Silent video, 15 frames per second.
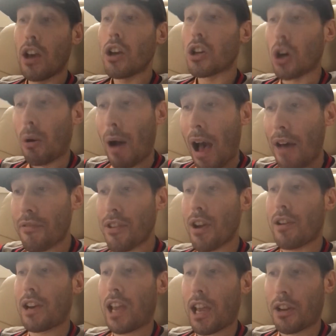Go out there
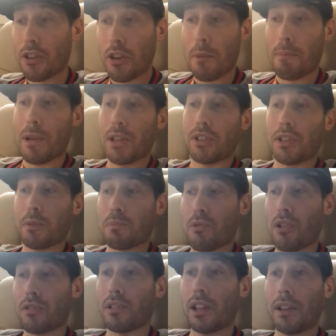and handle your business,
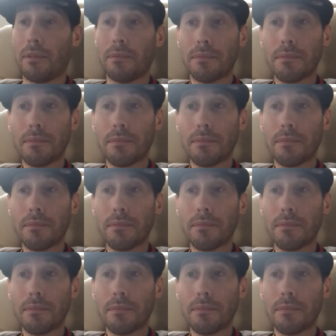Brooklyn.